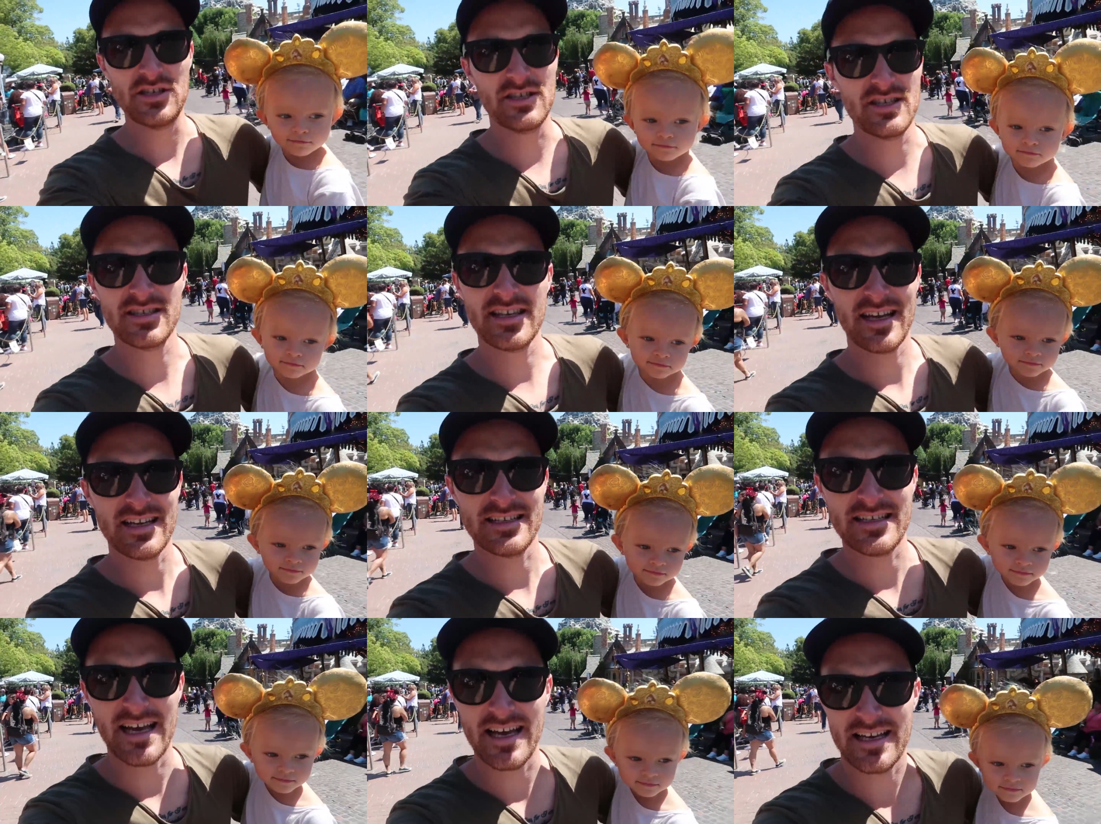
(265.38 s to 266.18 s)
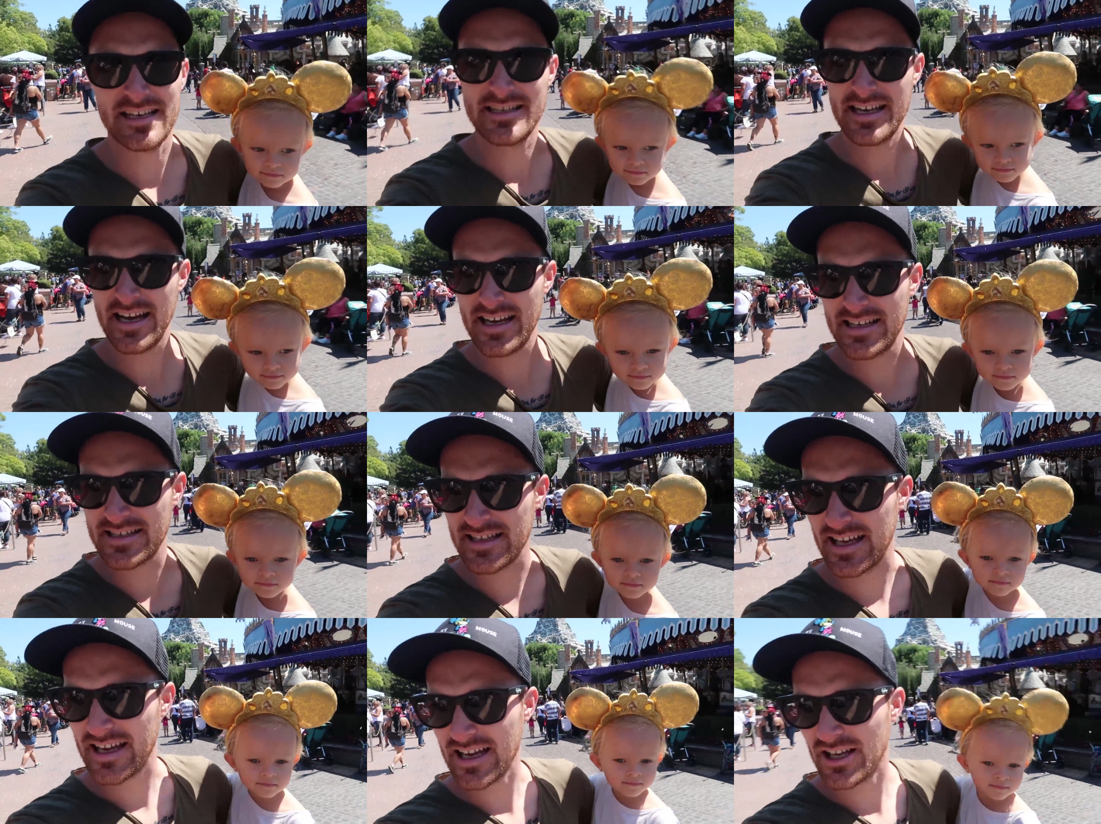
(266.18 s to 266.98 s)
Speaker 1: She's just like Natalia.
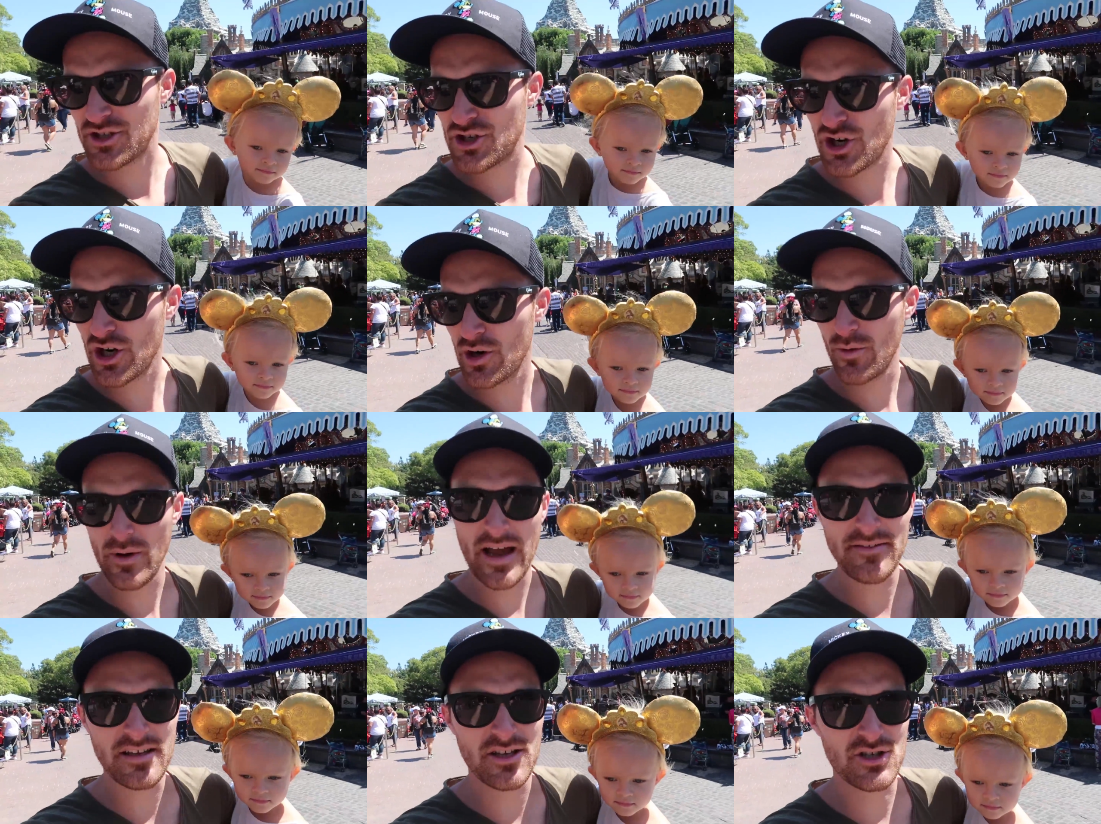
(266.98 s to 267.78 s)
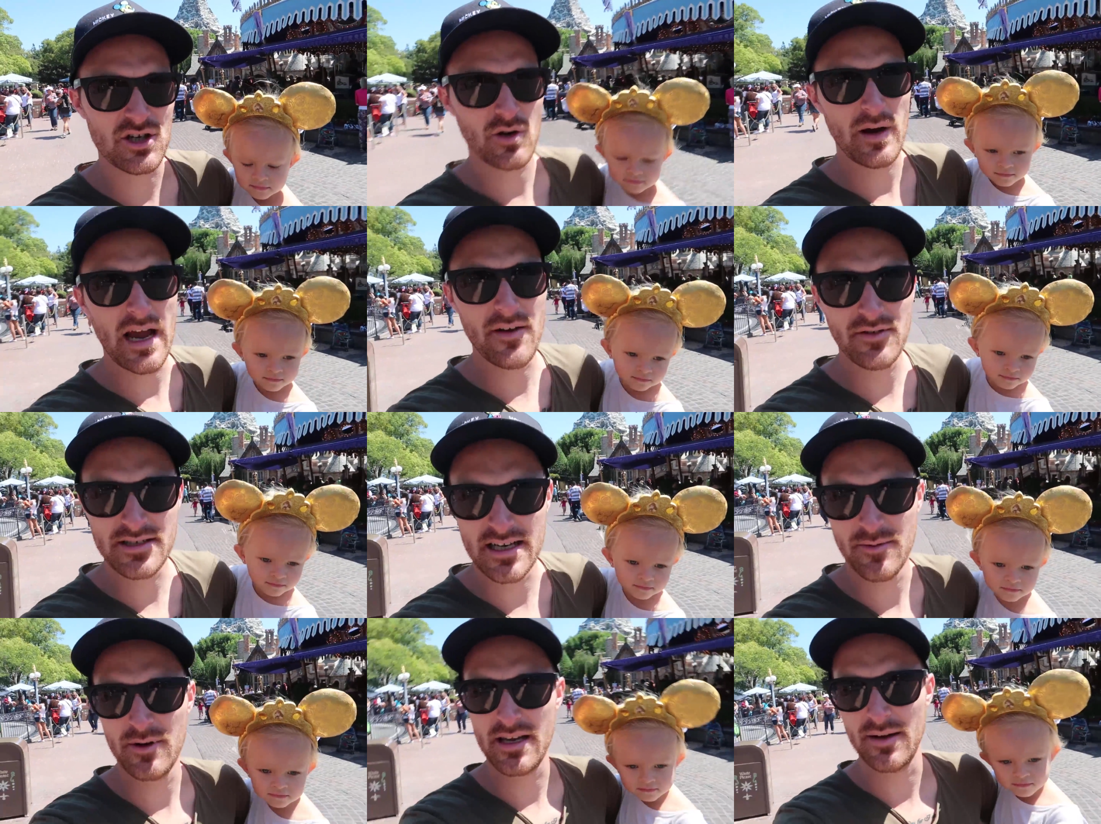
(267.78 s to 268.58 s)
Natalia's like a churro. We have to get a churro every
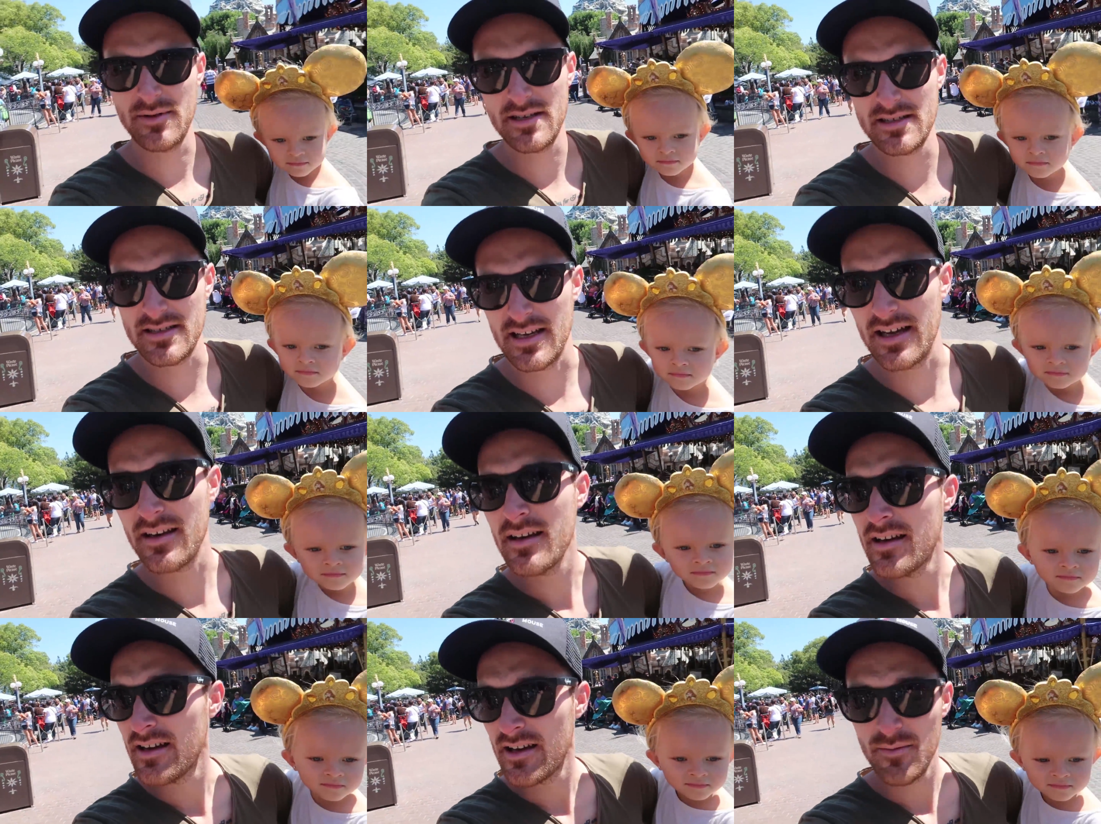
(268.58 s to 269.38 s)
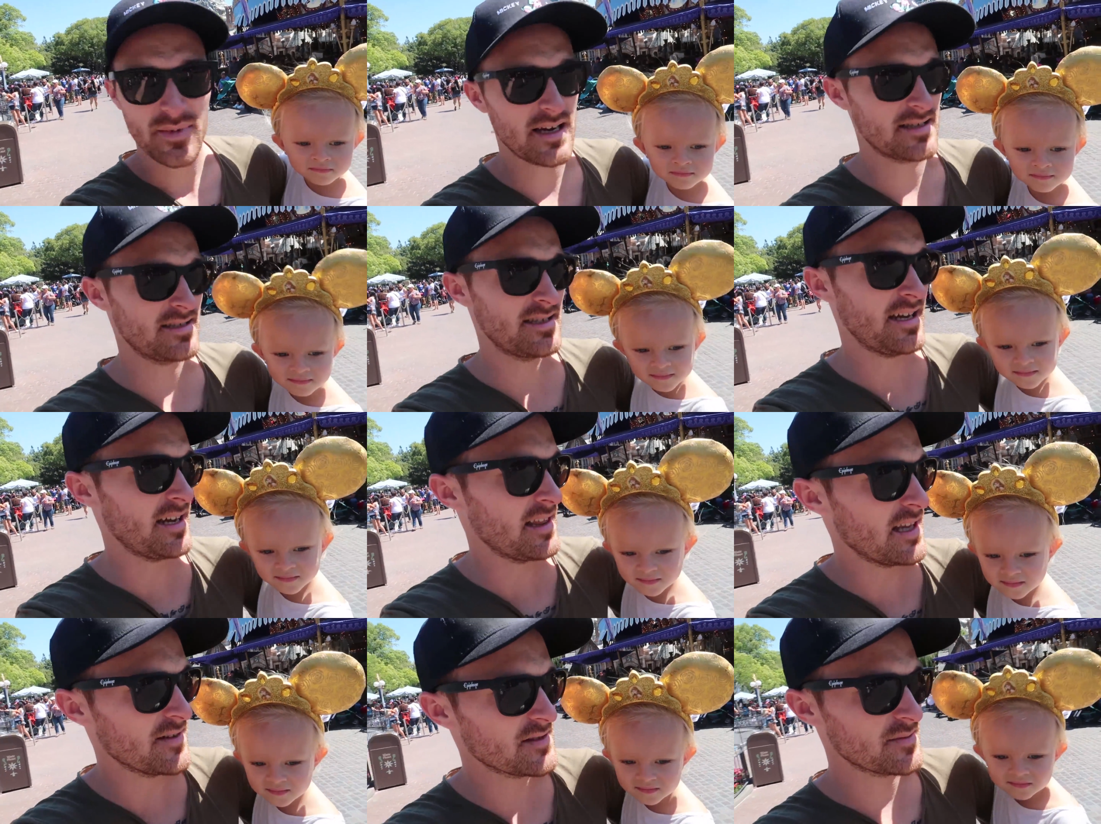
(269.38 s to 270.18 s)
time we come to Disneyland because
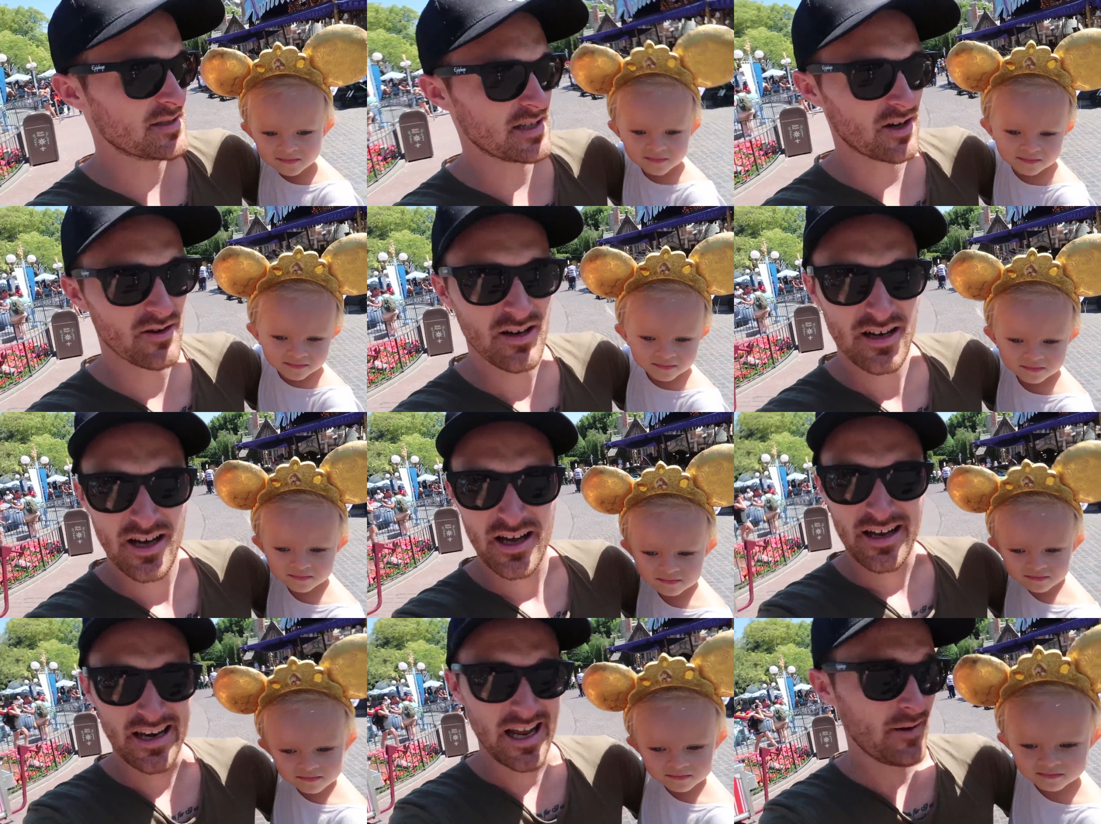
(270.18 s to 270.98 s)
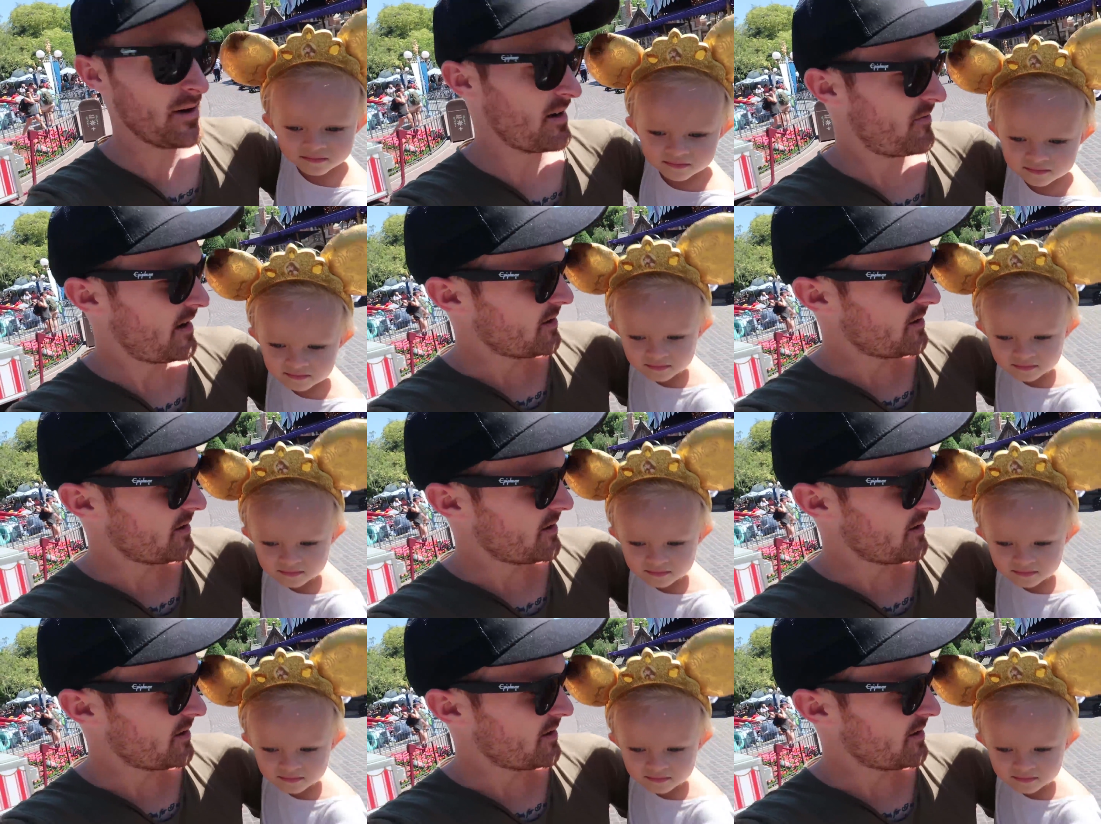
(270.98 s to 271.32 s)
Natalia loves them. So now we gotta